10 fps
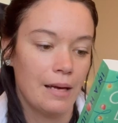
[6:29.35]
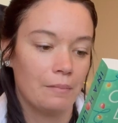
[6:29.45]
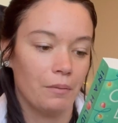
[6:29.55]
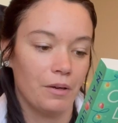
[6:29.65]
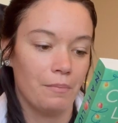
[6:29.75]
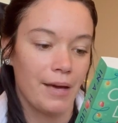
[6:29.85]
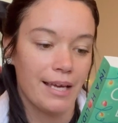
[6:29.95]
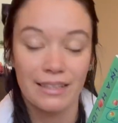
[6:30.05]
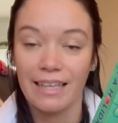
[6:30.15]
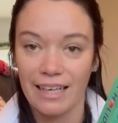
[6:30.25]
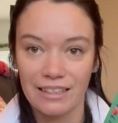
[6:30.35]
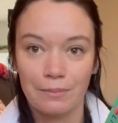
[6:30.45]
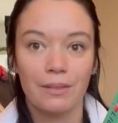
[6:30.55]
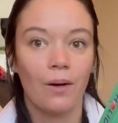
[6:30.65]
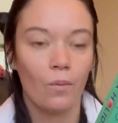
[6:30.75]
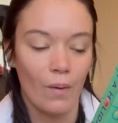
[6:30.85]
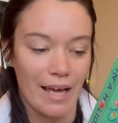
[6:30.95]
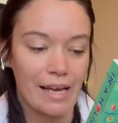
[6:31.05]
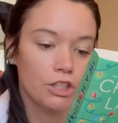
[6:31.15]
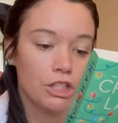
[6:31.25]
But when May gasps
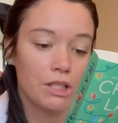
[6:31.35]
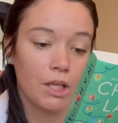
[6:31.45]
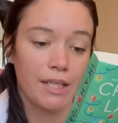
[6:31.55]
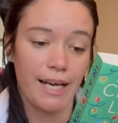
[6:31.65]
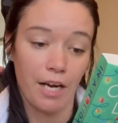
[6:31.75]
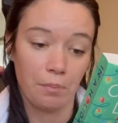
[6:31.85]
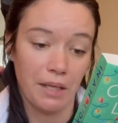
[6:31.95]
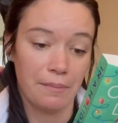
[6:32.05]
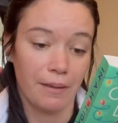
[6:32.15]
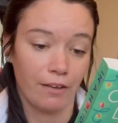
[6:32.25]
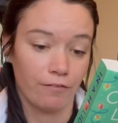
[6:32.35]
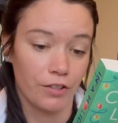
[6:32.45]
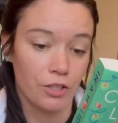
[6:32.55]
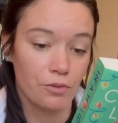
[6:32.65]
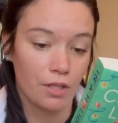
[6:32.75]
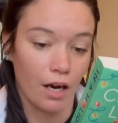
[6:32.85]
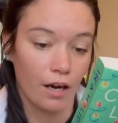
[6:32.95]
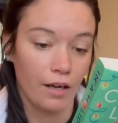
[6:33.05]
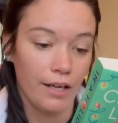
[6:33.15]
awake, she's on an airplane bound for Utah,